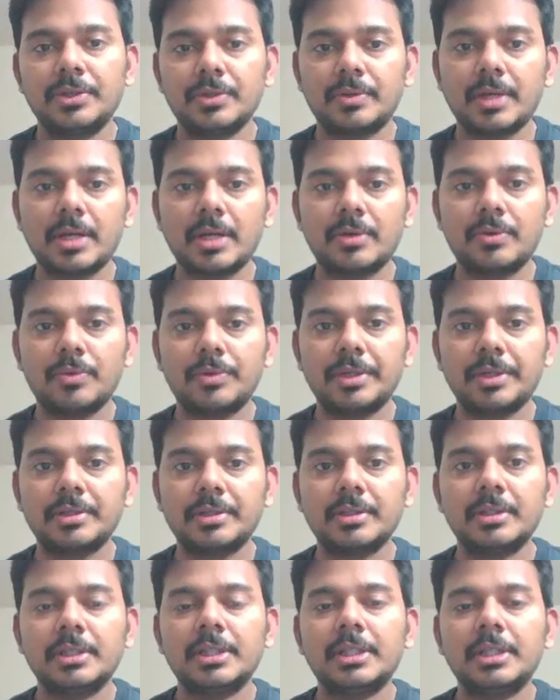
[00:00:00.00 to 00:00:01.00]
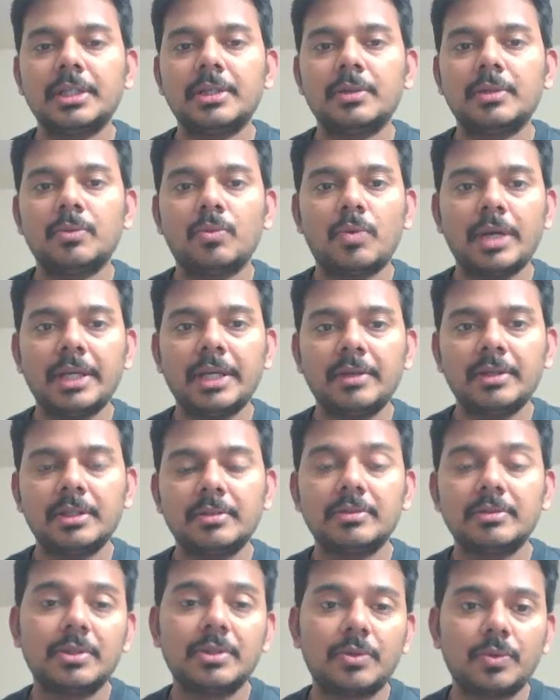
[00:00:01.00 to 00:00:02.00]
you can root it.
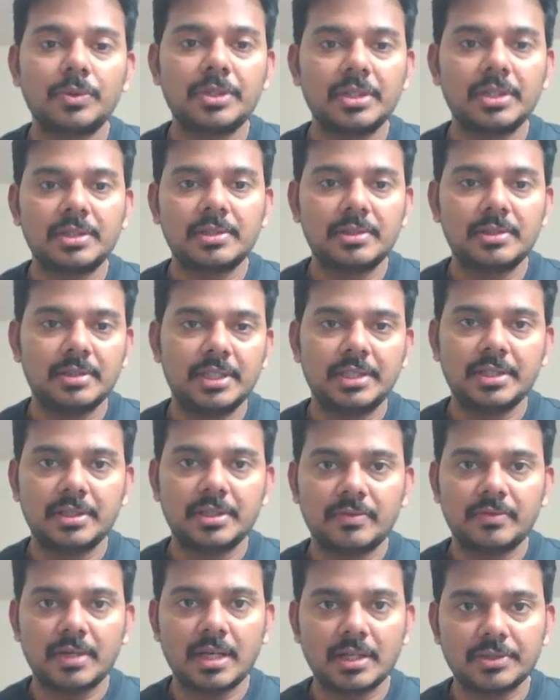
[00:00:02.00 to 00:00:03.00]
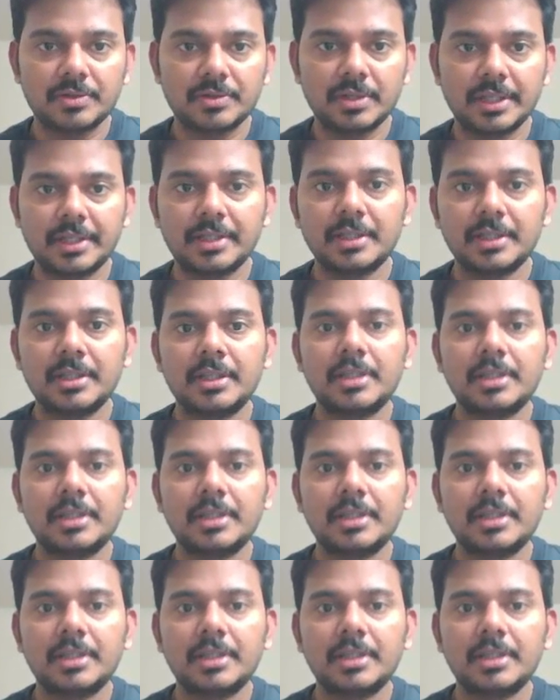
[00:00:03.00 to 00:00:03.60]
Why the root is needed actually?